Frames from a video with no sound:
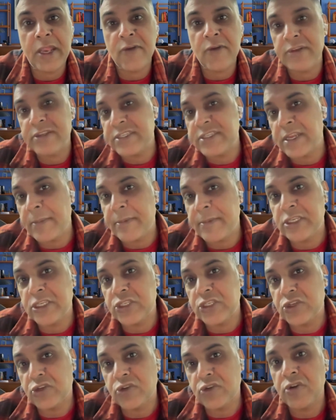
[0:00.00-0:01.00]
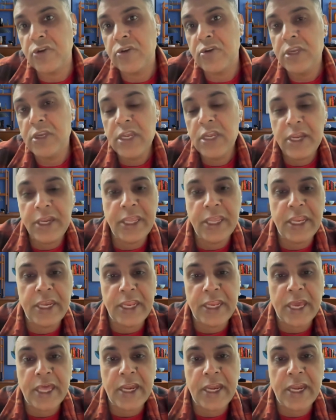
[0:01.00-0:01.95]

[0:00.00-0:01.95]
ROS damages your DNA,